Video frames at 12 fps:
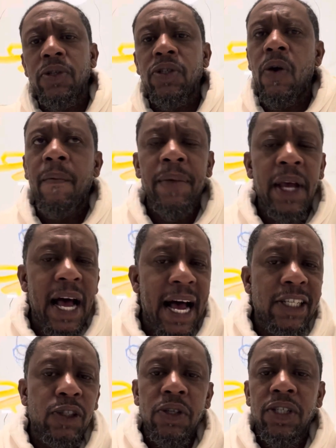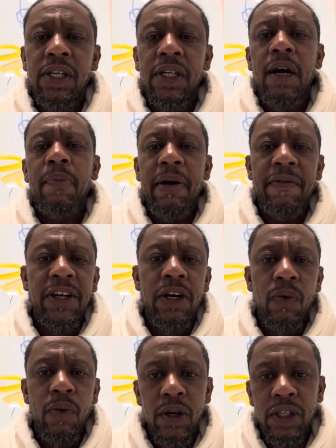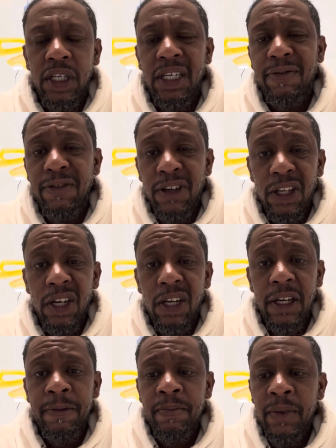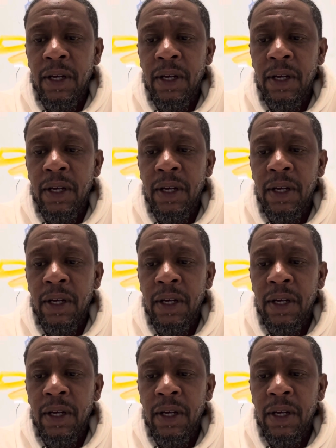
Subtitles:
So I switched it up every year where it's a different look.